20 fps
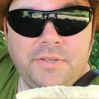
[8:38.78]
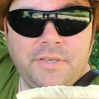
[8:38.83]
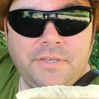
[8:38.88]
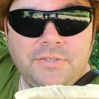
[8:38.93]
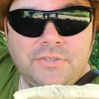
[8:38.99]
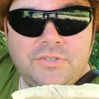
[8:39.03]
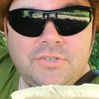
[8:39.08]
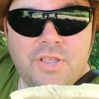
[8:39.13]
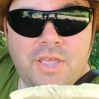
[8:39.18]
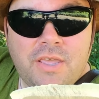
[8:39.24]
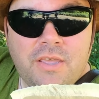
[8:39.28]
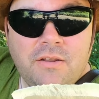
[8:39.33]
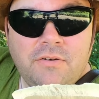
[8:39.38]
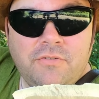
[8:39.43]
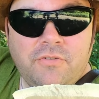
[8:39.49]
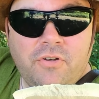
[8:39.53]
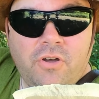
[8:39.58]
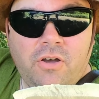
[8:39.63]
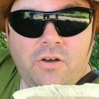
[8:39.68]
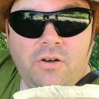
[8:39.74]
in
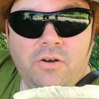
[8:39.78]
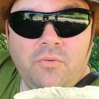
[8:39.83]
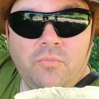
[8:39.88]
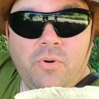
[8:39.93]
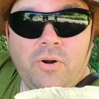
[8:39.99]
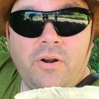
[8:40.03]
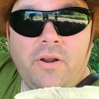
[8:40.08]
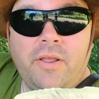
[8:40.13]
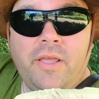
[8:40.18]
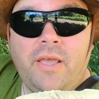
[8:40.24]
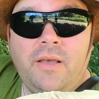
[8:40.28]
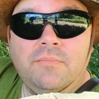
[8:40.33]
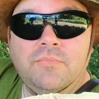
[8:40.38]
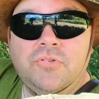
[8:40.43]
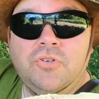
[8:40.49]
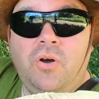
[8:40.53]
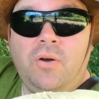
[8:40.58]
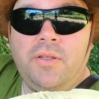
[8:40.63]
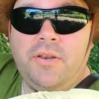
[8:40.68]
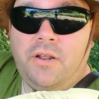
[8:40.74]
sand where I am,
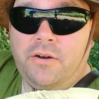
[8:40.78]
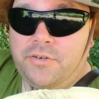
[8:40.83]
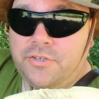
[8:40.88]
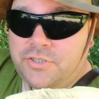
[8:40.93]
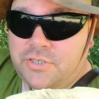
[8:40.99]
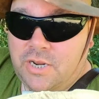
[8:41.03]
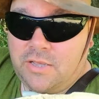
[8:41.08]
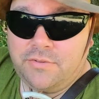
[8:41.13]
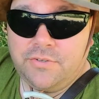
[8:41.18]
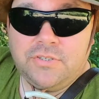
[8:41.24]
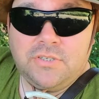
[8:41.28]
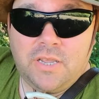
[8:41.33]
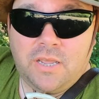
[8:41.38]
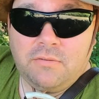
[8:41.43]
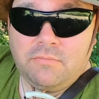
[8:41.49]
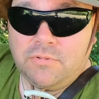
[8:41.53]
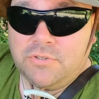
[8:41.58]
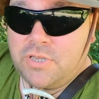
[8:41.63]
so I understand the sand will